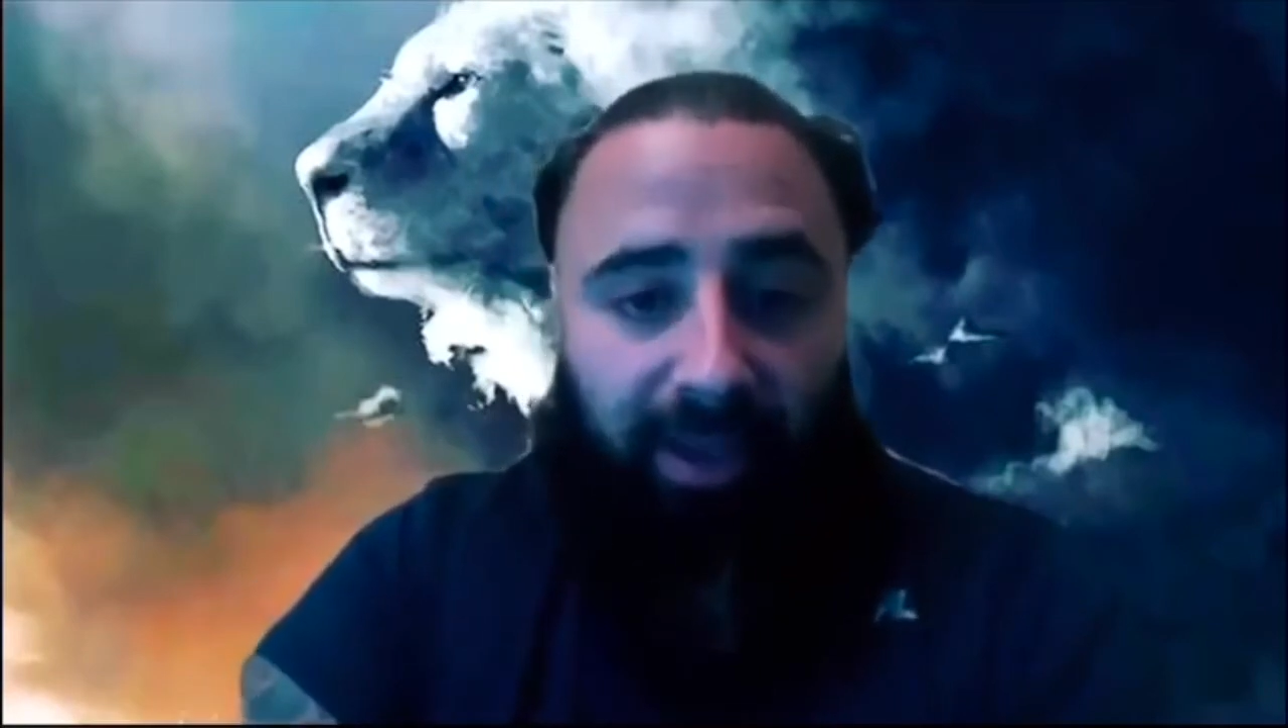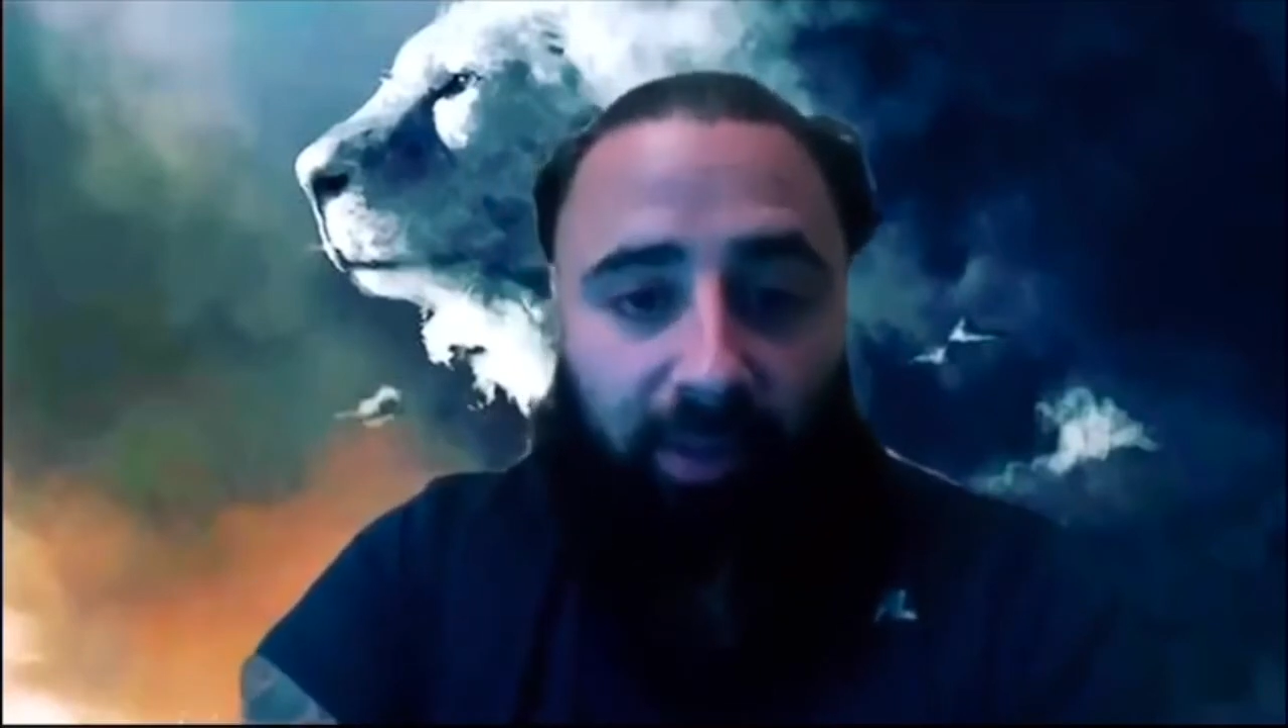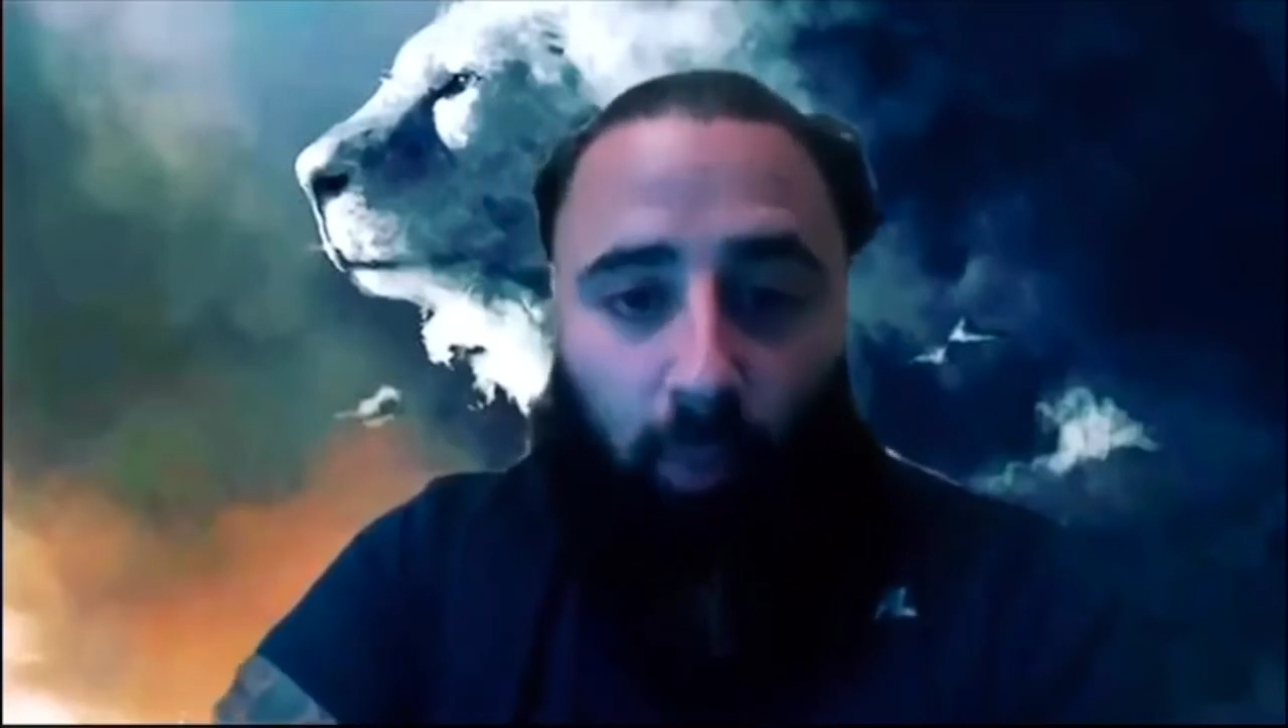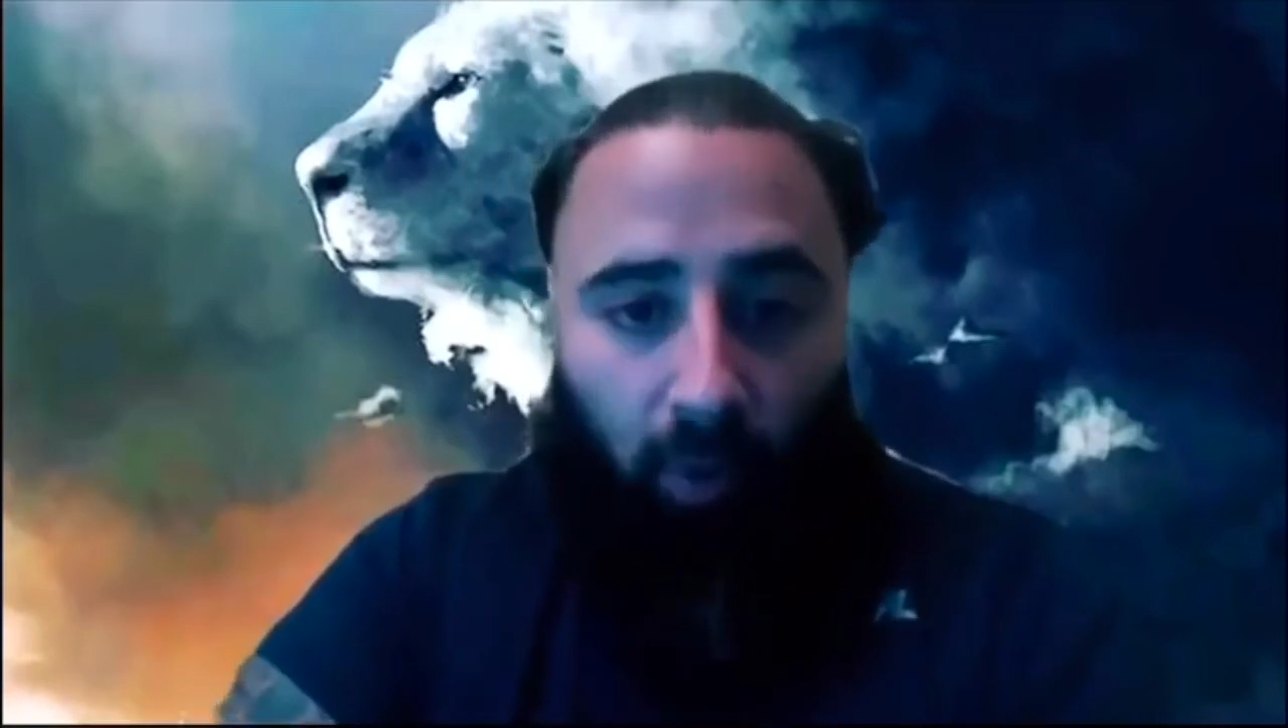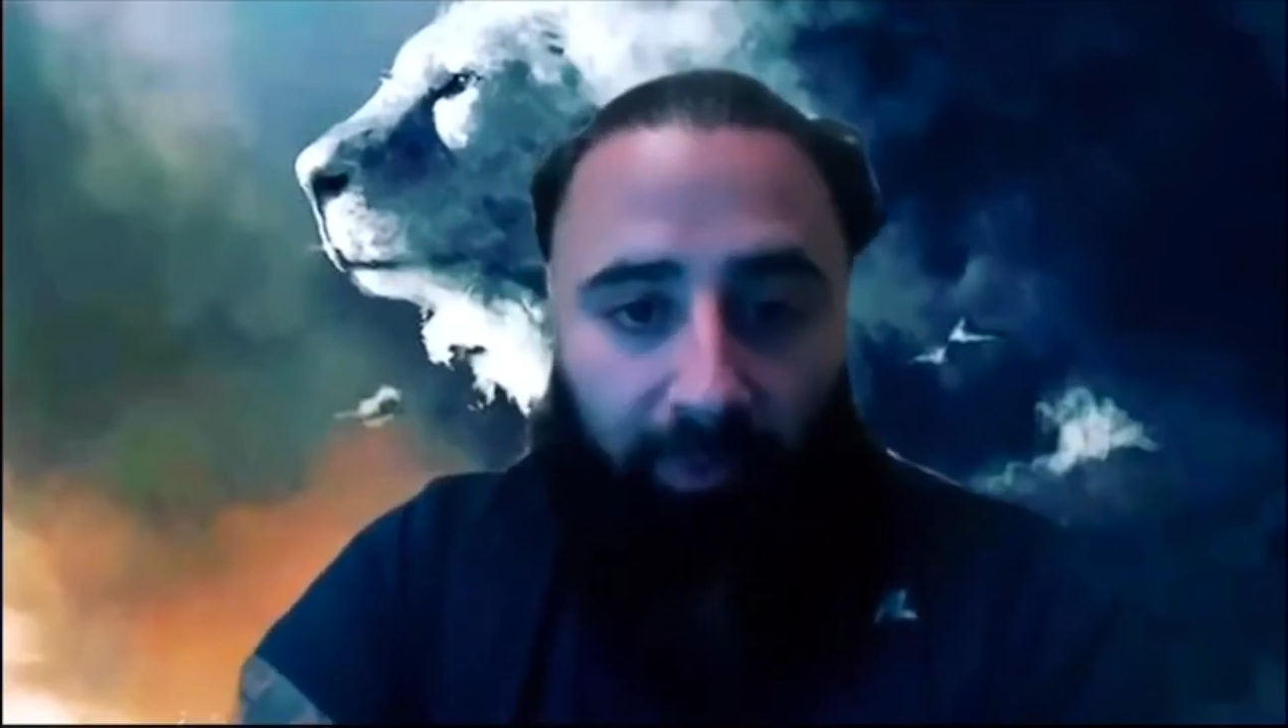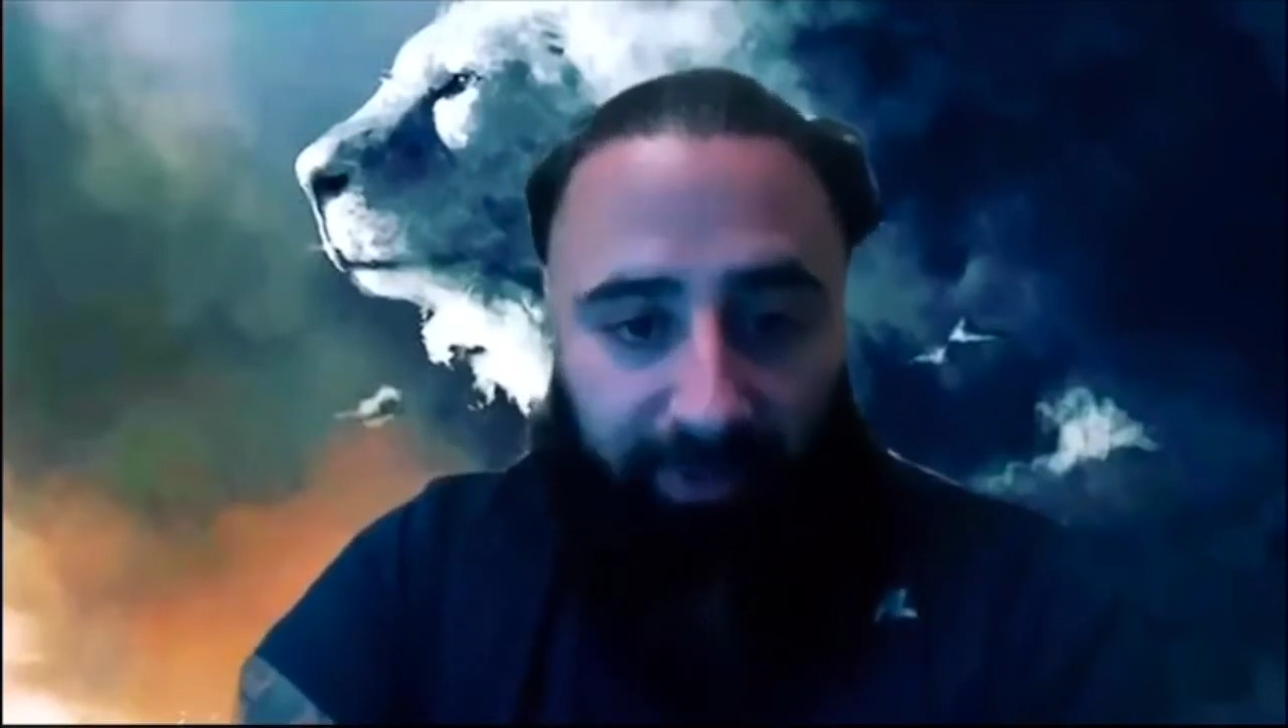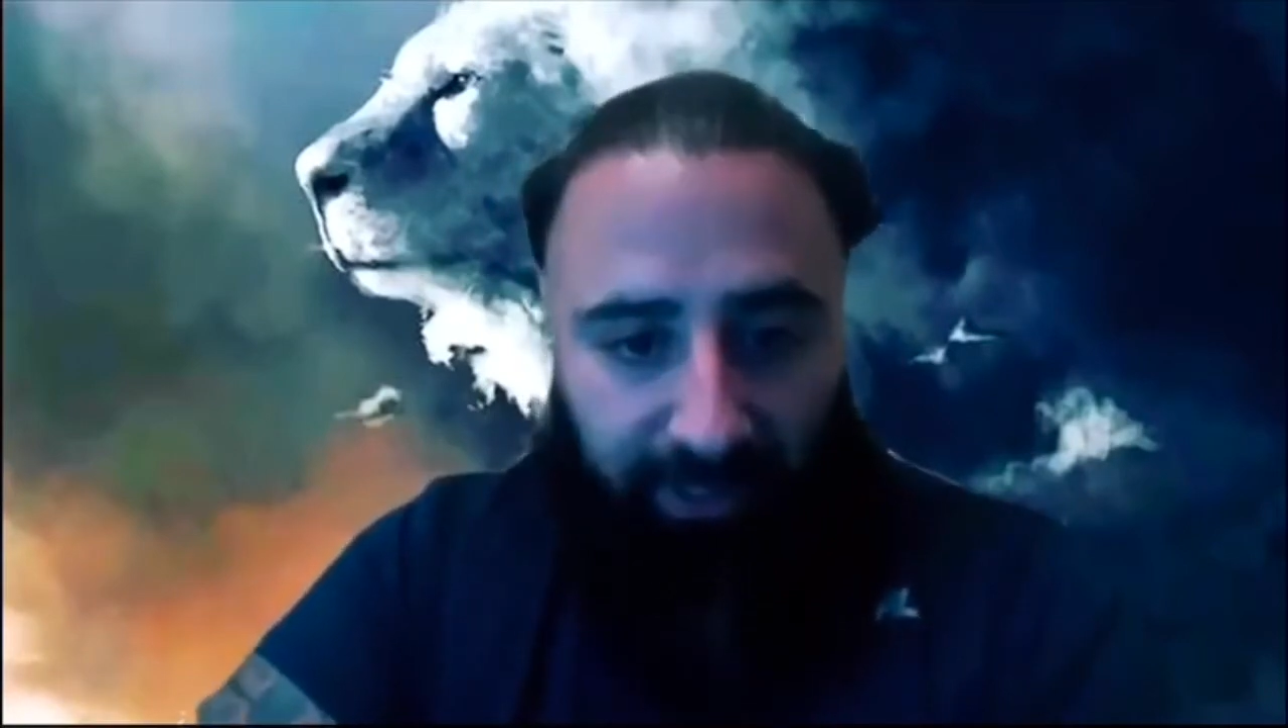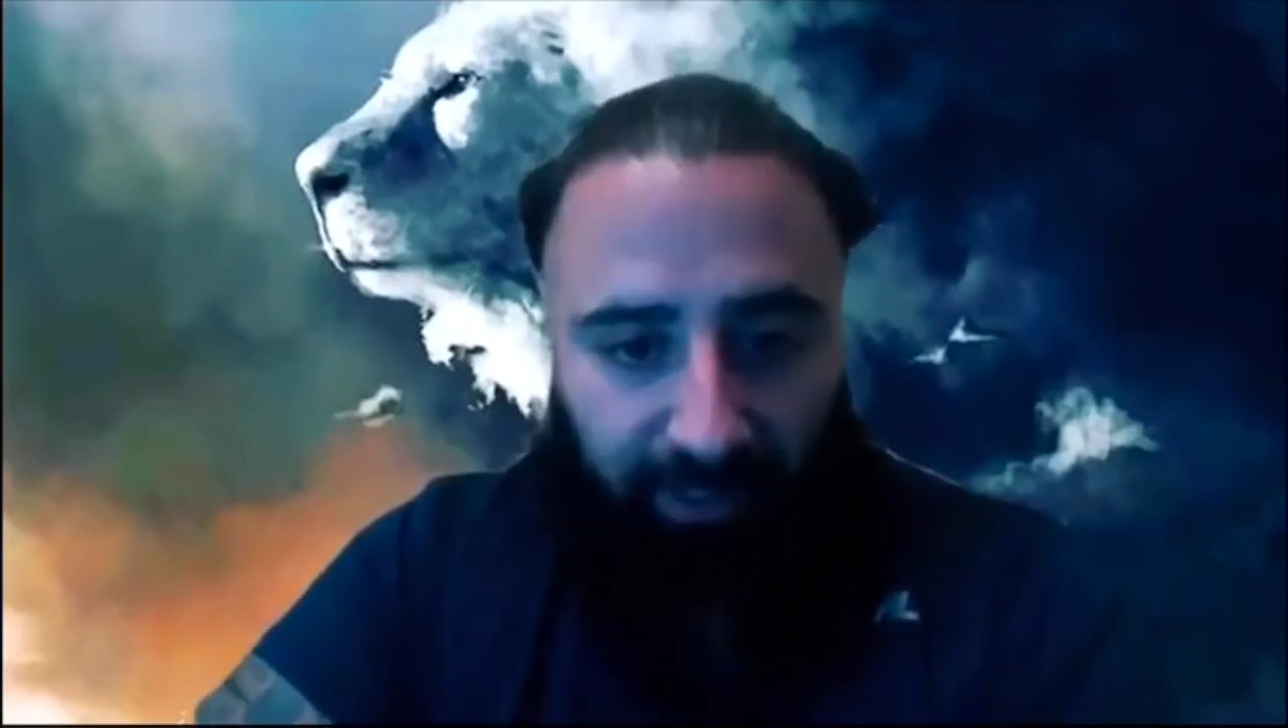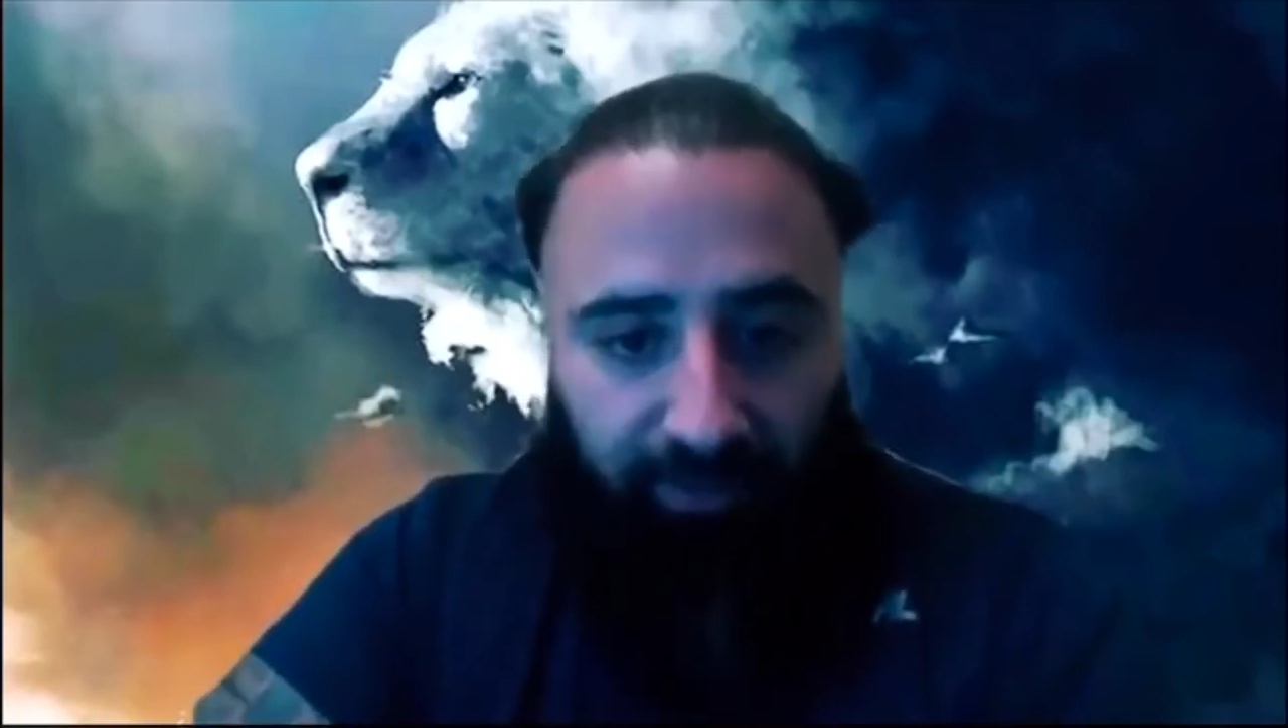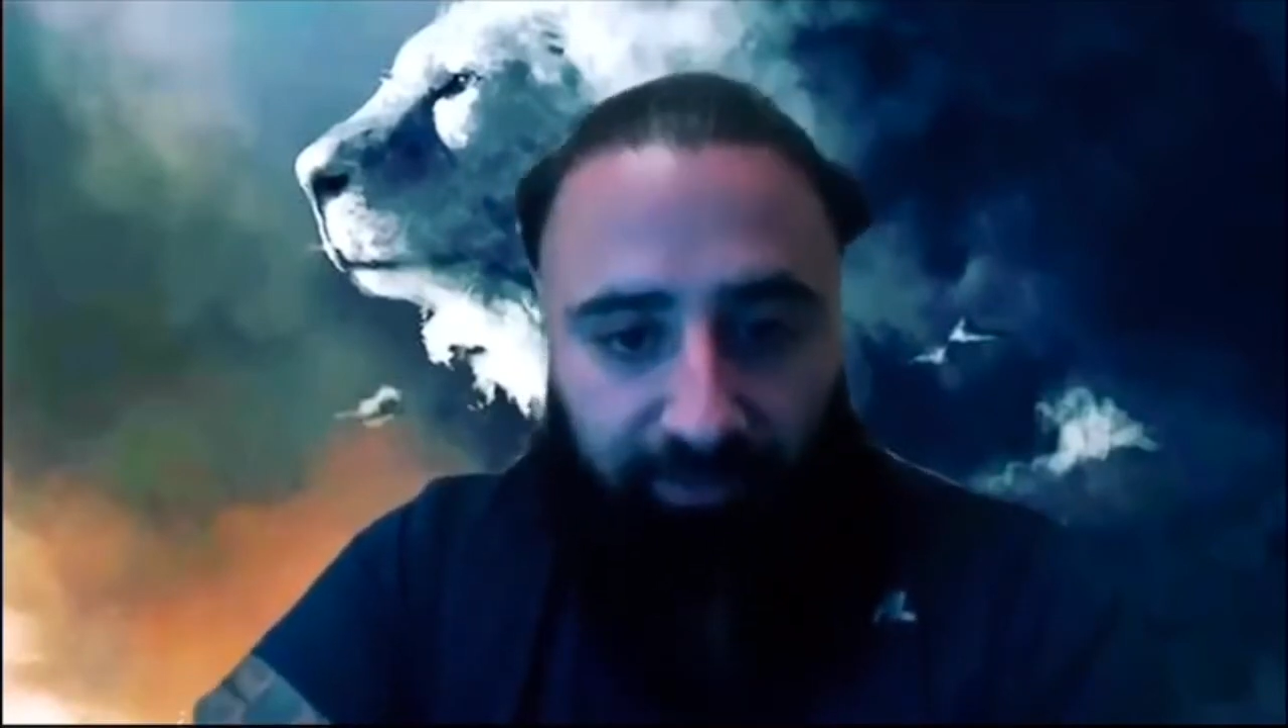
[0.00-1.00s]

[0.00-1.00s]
warm lead.